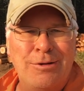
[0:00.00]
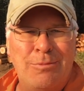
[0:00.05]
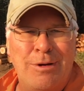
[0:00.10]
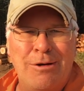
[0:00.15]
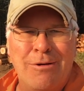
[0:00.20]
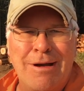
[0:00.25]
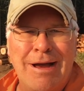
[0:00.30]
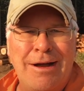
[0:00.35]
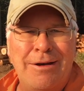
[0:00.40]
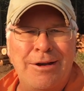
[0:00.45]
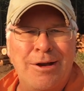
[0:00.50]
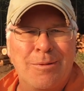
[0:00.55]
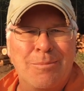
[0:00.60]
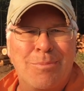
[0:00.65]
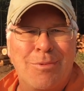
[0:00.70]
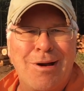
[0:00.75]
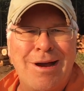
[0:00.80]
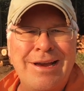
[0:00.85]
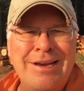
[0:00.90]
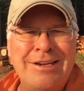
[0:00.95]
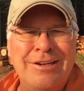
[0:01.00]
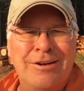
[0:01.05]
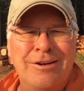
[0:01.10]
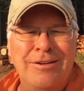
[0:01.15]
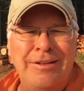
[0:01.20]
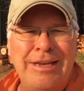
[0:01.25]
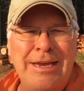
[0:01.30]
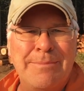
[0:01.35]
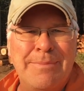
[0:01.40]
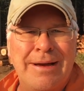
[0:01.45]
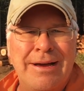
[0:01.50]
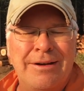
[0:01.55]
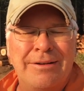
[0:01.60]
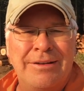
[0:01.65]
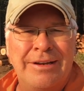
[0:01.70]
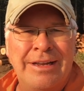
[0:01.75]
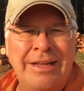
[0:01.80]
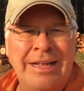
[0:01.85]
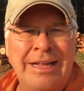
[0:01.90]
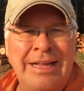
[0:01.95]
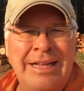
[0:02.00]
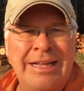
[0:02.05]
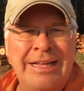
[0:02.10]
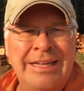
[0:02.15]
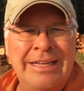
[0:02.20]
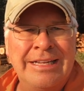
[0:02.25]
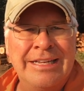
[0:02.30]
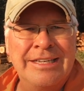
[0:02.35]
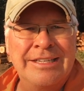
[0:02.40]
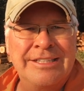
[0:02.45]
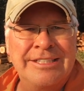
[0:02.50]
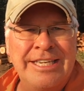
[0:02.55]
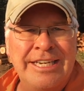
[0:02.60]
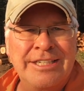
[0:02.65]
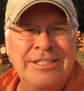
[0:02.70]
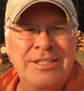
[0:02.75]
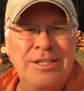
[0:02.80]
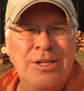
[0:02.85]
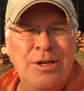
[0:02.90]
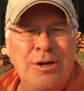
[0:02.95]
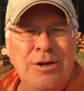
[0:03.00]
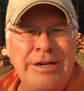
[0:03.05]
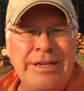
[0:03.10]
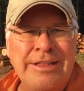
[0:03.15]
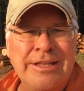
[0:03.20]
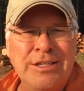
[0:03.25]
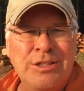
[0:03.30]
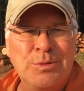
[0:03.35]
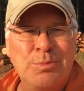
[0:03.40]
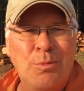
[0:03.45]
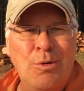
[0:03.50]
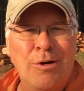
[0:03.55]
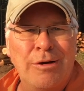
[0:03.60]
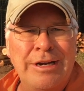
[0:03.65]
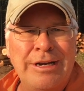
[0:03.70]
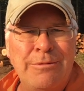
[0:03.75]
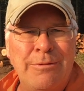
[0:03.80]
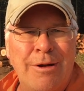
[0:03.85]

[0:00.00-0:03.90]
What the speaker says: We were out here bright and early, about 6:30 this morning.